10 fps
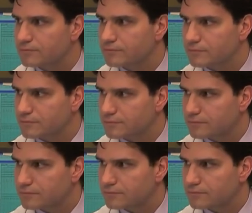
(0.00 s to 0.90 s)

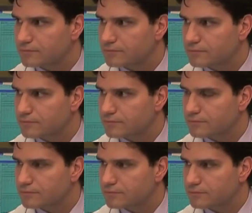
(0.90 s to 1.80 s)

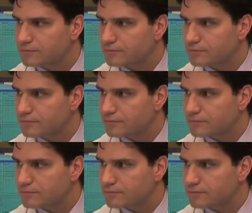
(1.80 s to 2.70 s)

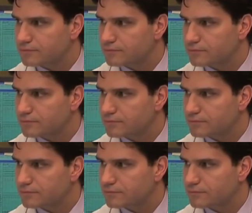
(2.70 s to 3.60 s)

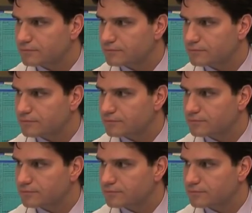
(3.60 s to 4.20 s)
This person isn't speaking.